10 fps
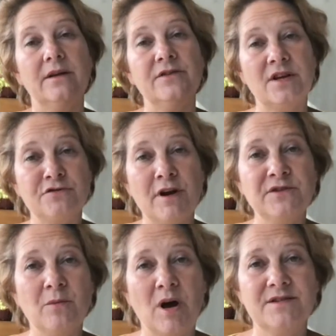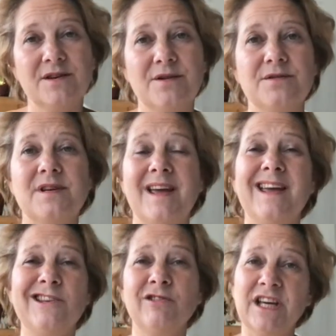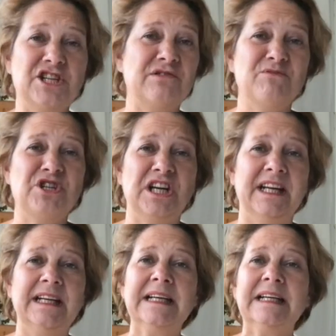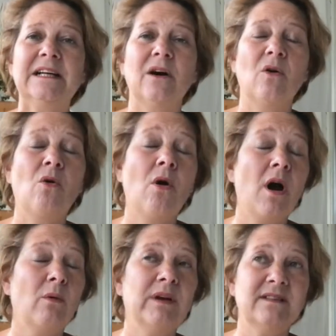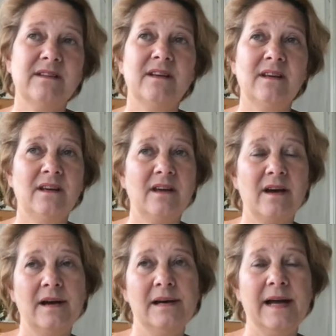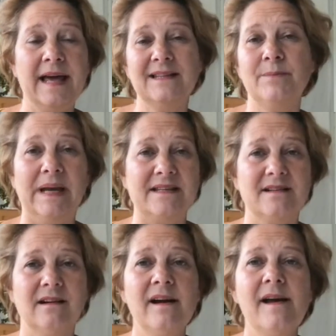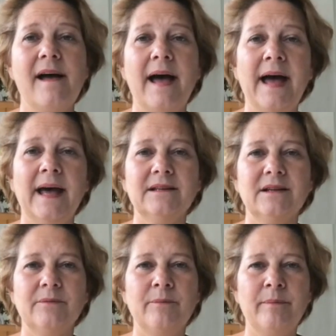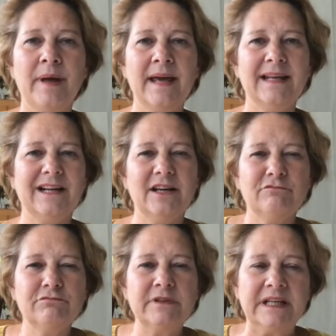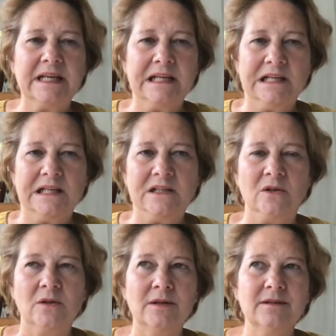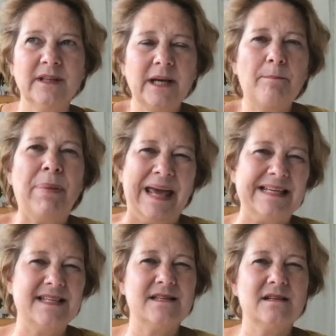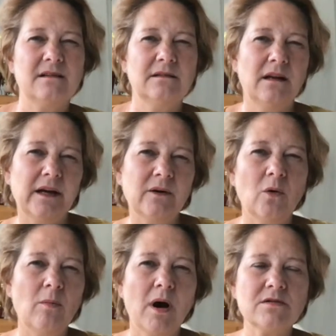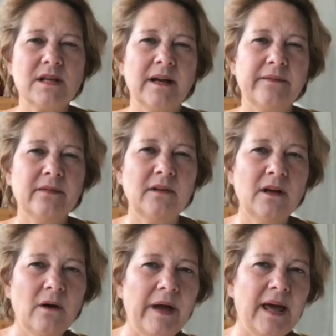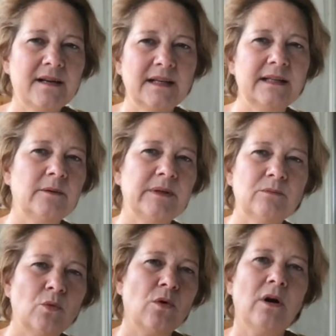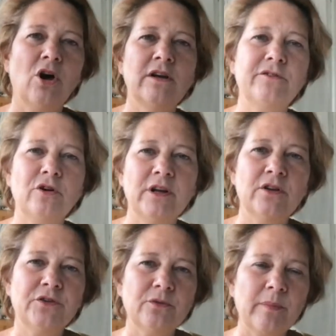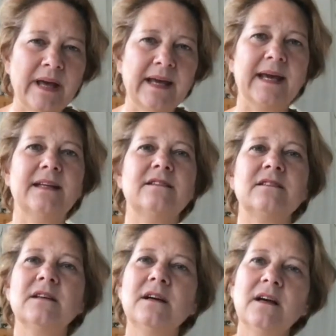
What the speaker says: sun-dried tomatoes in your kitchen machine or with the hand mixer and make it like a paste, like almost. And then, add a little bit more olive oil to make it